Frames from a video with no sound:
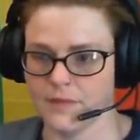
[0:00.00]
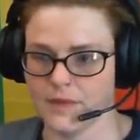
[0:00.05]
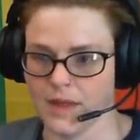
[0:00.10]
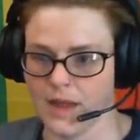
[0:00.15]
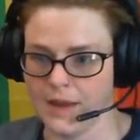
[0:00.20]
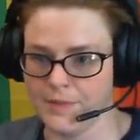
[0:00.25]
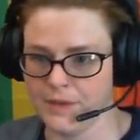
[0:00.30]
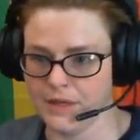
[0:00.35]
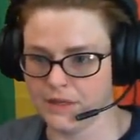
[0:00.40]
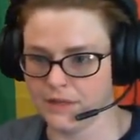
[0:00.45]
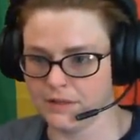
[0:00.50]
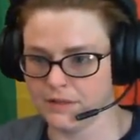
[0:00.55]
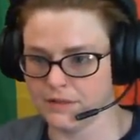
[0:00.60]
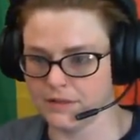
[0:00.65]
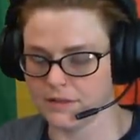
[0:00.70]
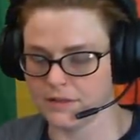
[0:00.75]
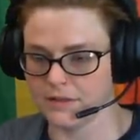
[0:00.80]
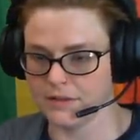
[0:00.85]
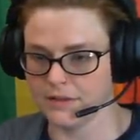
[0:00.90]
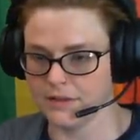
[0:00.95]
I mean,
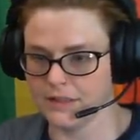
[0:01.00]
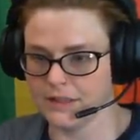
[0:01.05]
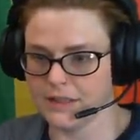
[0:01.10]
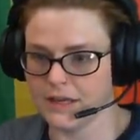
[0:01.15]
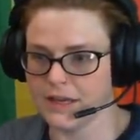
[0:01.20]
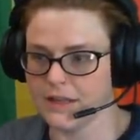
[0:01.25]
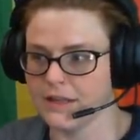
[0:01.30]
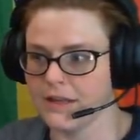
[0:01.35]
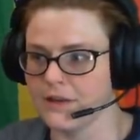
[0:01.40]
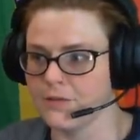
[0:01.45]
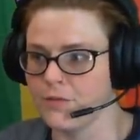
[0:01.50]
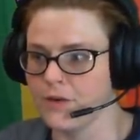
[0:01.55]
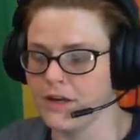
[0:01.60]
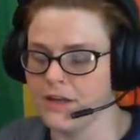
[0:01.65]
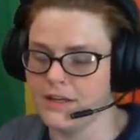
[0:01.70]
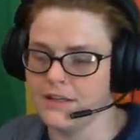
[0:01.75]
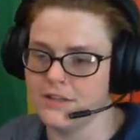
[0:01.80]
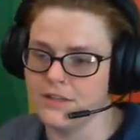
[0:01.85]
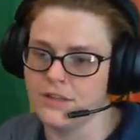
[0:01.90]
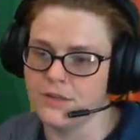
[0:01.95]
yeah, like what
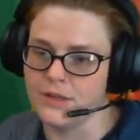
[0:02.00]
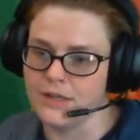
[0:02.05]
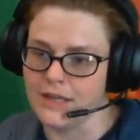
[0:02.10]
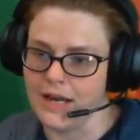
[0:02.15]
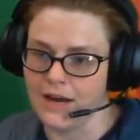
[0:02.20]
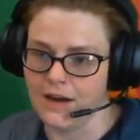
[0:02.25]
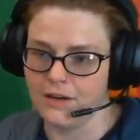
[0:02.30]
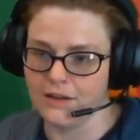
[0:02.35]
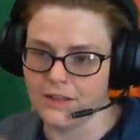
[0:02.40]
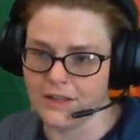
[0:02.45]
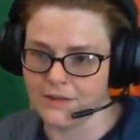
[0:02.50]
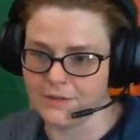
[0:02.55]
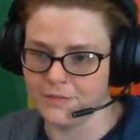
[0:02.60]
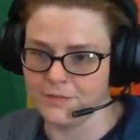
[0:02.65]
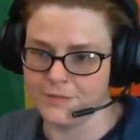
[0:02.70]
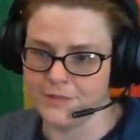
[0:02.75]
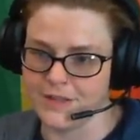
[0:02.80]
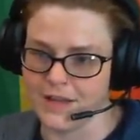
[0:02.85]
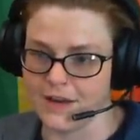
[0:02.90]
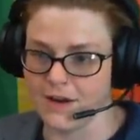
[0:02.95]
he's doing now, like
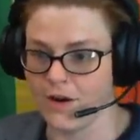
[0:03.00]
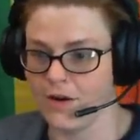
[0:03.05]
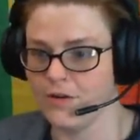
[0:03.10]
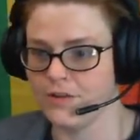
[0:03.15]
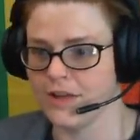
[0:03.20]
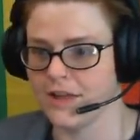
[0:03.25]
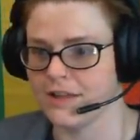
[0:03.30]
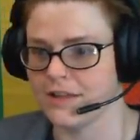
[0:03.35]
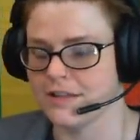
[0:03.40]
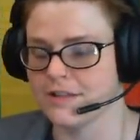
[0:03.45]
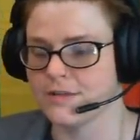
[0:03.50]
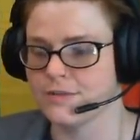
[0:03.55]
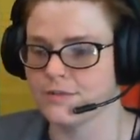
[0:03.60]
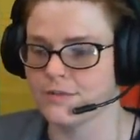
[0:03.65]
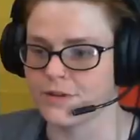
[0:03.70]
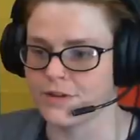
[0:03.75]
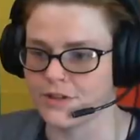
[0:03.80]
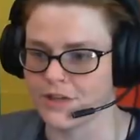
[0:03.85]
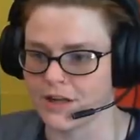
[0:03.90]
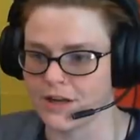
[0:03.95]
saying, oh, like this is what
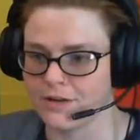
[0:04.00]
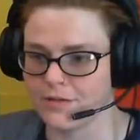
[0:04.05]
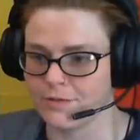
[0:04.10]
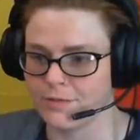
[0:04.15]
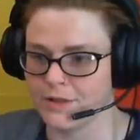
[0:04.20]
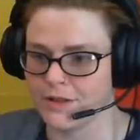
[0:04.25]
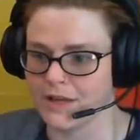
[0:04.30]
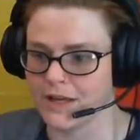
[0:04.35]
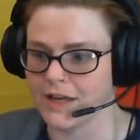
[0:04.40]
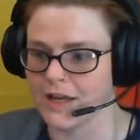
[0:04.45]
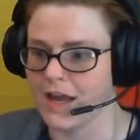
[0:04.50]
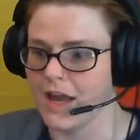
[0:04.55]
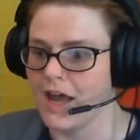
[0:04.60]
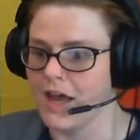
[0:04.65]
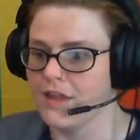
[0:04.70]
her channel would be like.